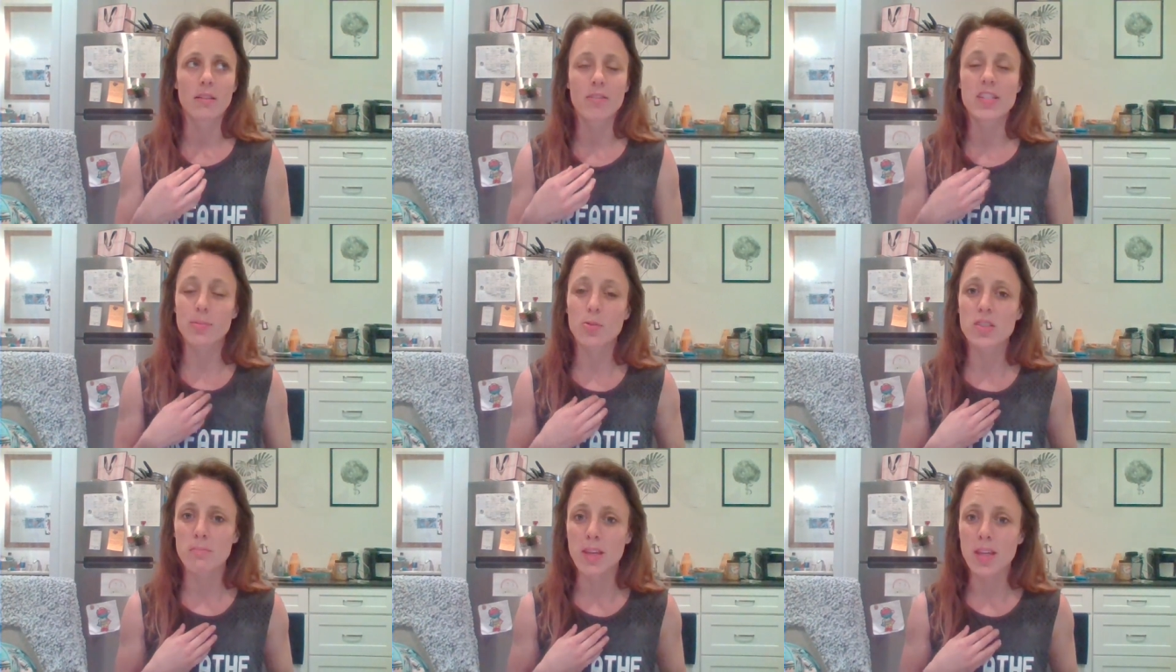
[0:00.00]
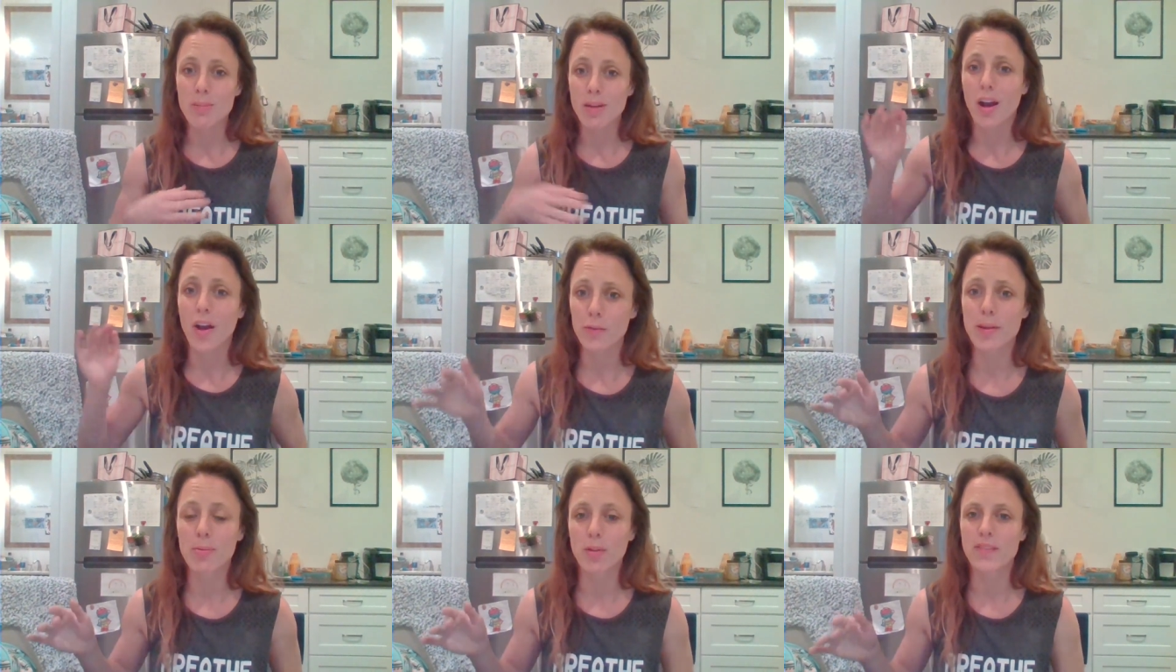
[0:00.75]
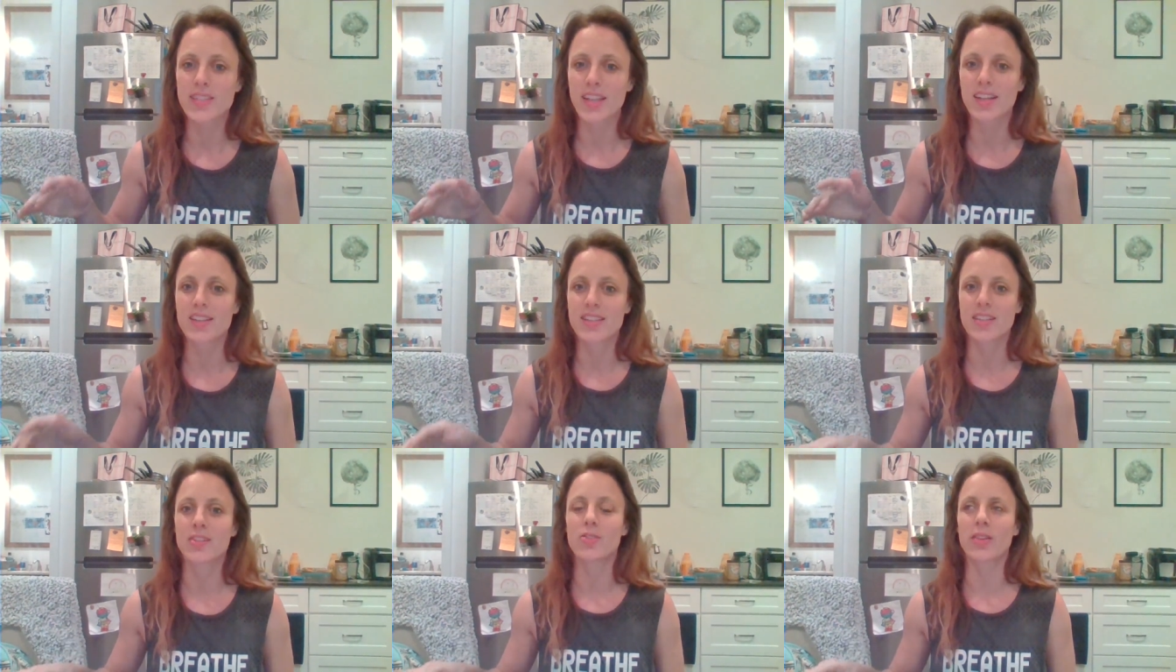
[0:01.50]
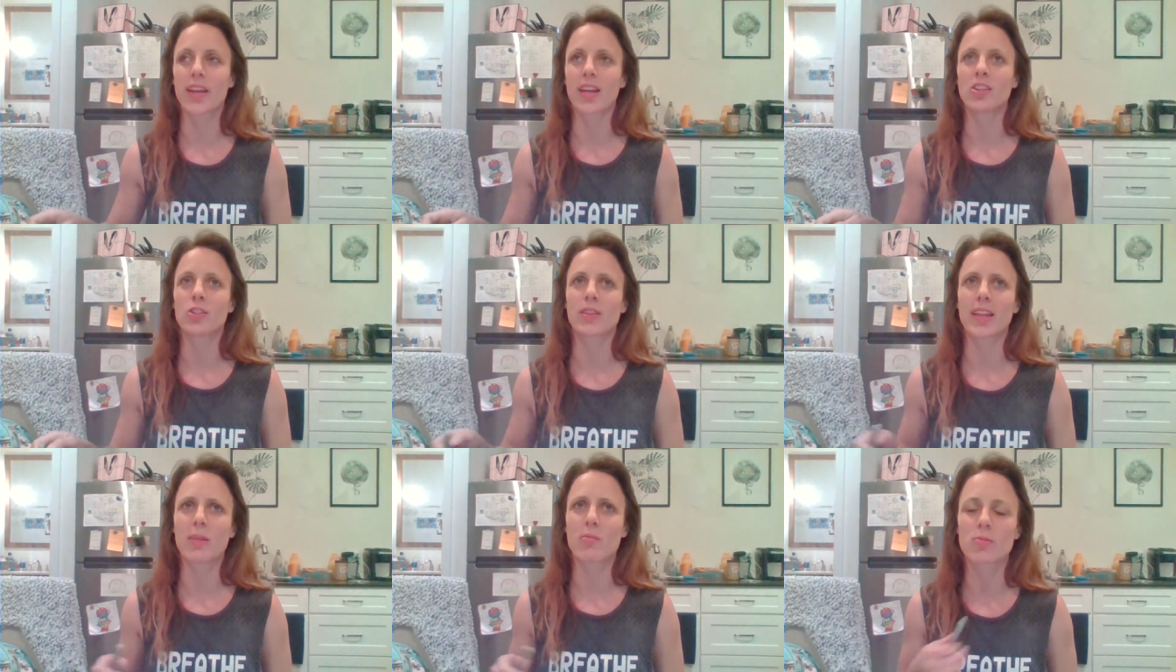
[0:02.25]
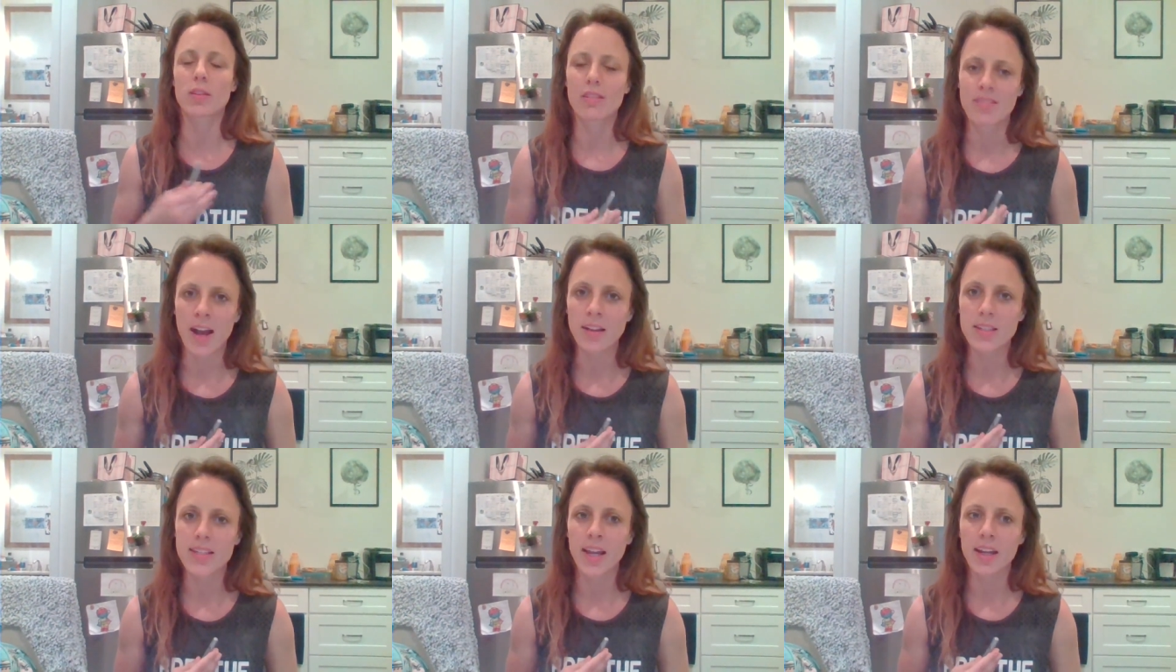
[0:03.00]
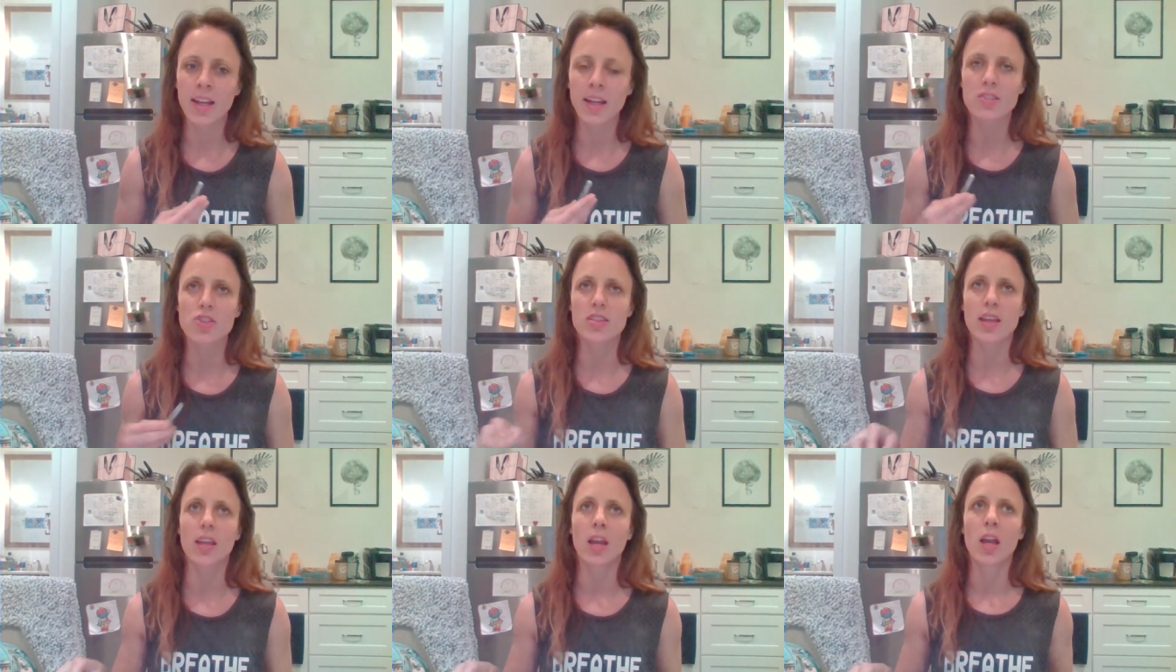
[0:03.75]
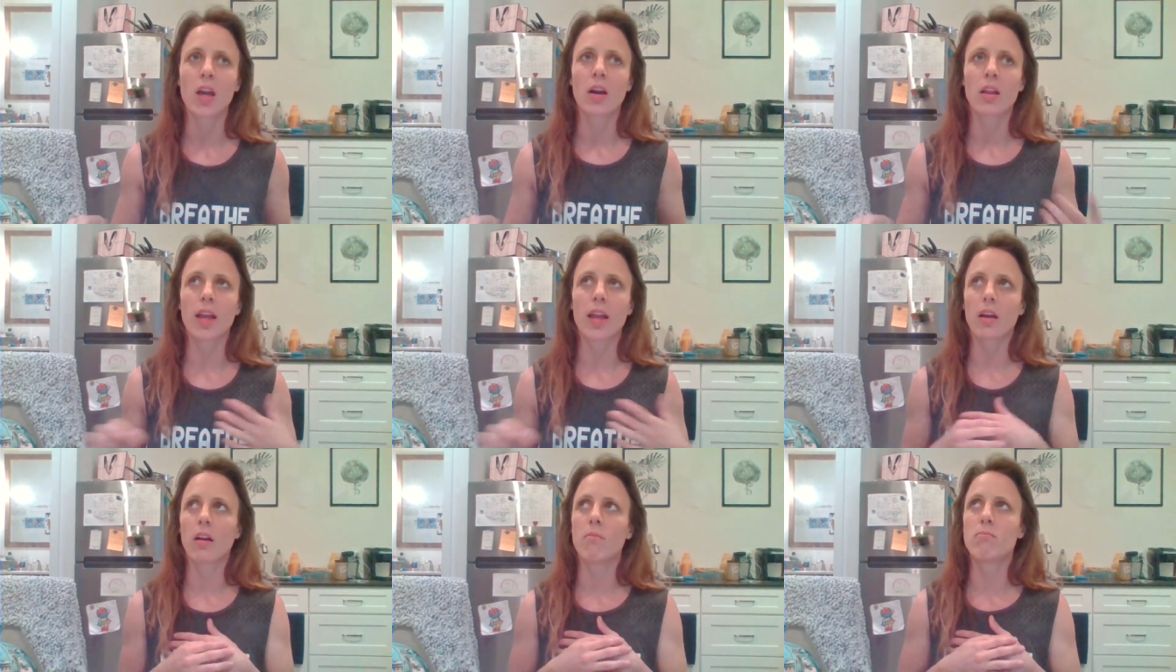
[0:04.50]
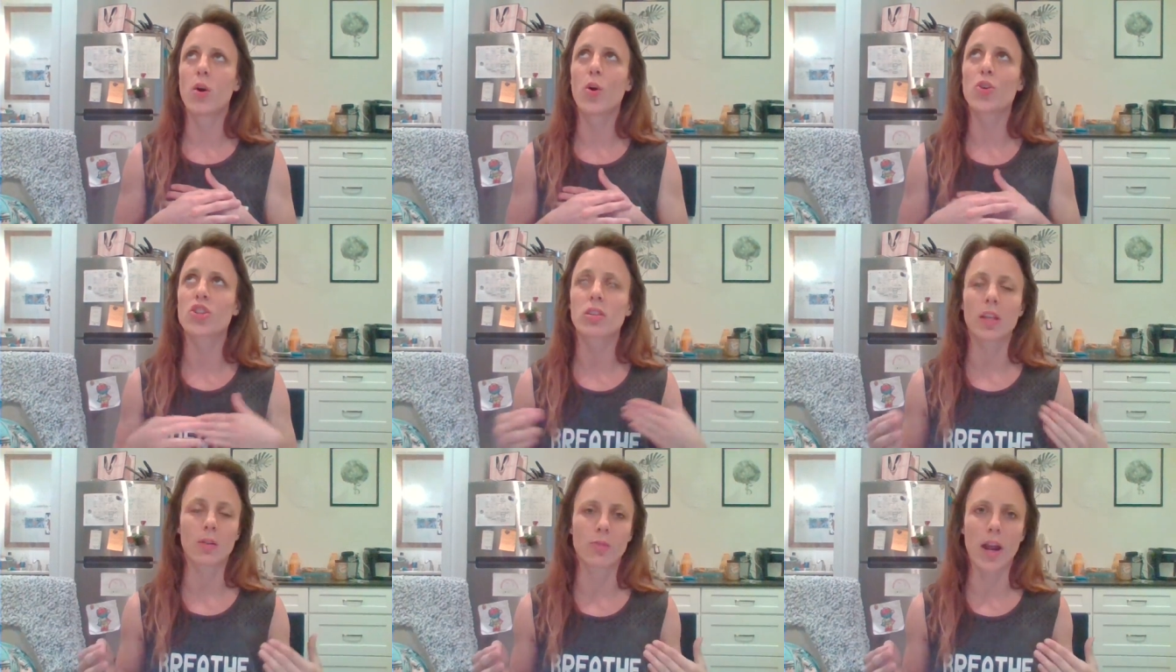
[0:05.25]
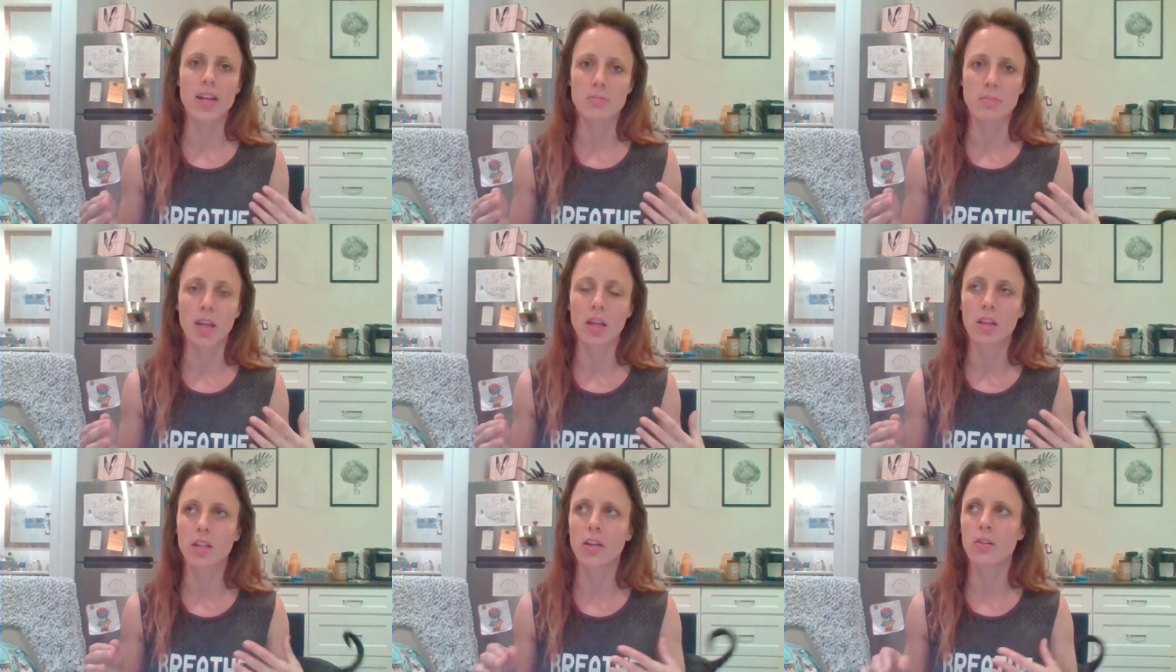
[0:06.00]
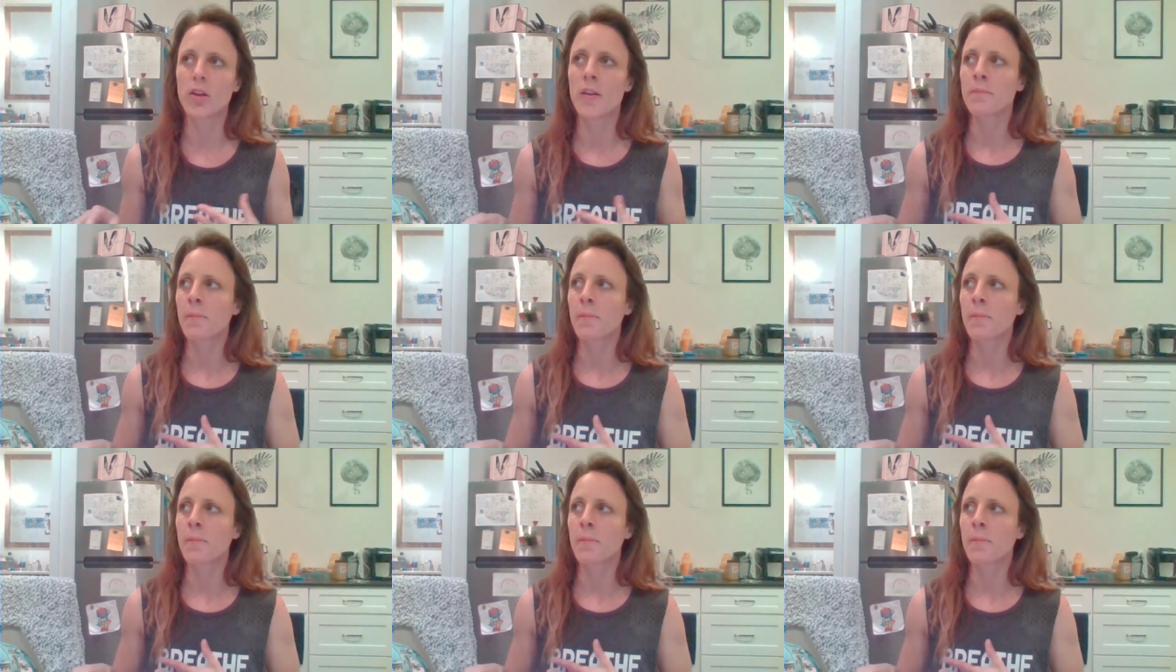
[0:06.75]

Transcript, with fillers: visible to me but other people have seen it too like and you know like that was really validating and just like like emotionally wrecked me you know